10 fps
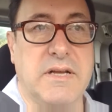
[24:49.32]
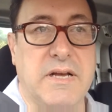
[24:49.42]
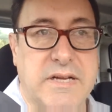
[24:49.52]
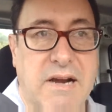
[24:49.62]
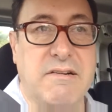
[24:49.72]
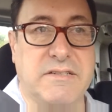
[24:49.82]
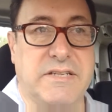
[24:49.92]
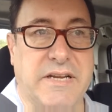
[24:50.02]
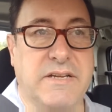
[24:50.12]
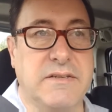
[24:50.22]
a
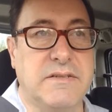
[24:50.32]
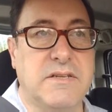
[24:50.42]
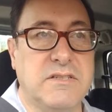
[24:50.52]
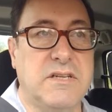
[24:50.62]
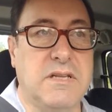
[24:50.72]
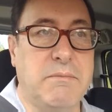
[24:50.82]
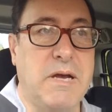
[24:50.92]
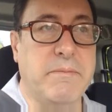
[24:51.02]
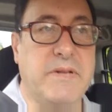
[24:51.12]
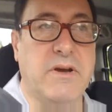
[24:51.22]
currency because at the
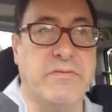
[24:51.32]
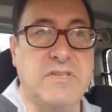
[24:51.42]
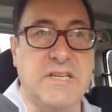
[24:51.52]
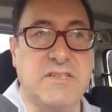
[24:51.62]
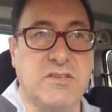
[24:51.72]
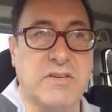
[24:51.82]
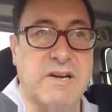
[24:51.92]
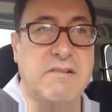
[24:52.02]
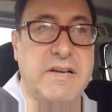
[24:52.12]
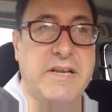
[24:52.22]
moment, obviously, it's not
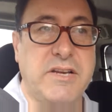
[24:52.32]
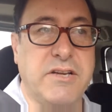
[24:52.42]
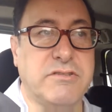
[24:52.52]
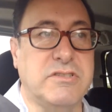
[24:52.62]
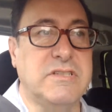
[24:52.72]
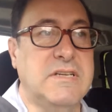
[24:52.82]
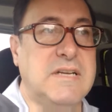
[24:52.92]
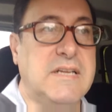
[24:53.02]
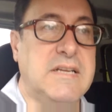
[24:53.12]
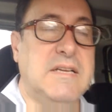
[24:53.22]
currently in use.
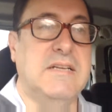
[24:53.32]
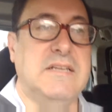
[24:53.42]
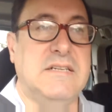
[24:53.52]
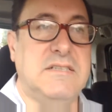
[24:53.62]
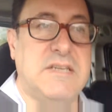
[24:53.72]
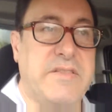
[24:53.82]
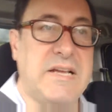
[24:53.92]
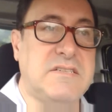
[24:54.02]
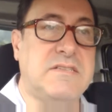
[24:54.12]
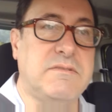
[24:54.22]
So
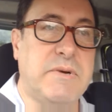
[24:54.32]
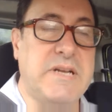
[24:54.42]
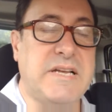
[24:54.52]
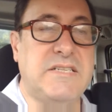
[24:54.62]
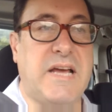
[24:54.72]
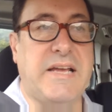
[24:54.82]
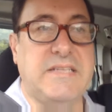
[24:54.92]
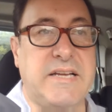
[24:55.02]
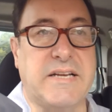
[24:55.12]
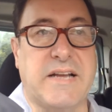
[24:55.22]
that's when they say,
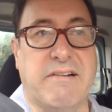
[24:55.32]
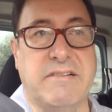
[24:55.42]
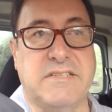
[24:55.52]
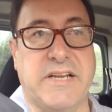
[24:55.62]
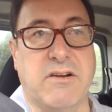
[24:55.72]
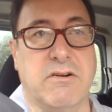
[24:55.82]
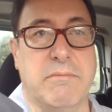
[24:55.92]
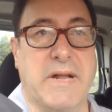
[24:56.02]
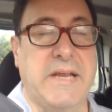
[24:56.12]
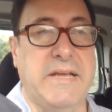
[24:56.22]
is it a currency or a
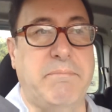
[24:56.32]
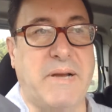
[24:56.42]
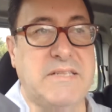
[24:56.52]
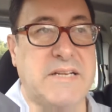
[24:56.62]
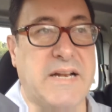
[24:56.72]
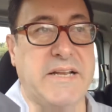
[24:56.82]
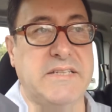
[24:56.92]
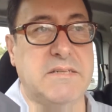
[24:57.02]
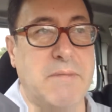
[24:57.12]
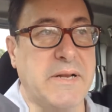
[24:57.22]
money? Basically,
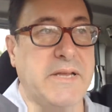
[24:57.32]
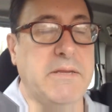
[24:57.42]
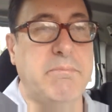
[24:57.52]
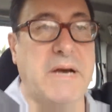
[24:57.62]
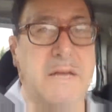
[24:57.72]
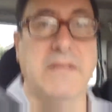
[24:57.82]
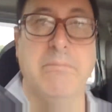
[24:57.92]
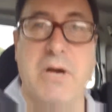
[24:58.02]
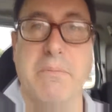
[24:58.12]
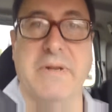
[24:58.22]
it's a money, but at the
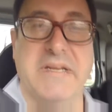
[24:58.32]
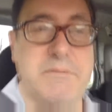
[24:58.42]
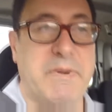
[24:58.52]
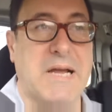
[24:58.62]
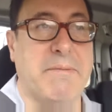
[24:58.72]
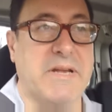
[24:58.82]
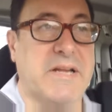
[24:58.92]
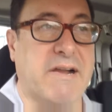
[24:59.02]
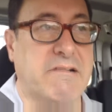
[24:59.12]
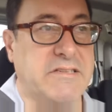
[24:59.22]
moment it's becoming a
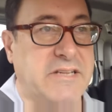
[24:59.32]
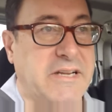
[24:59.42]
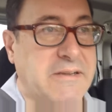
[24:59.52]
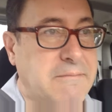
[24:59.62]
currency.